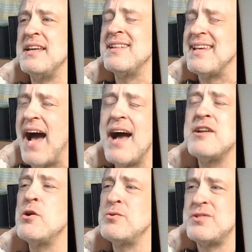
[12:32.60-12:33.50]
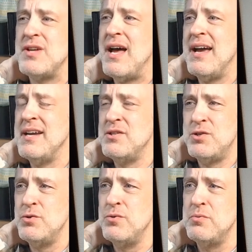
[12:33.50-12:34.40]
the inode size
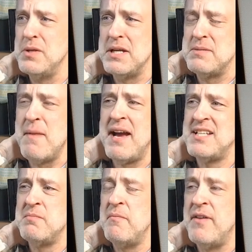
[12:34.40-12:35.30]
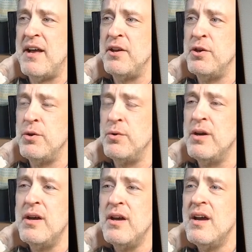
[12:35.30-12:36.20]
to its maximum value.
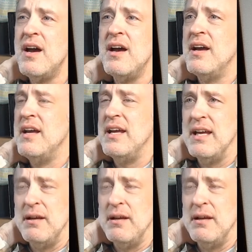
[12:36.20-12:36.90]
It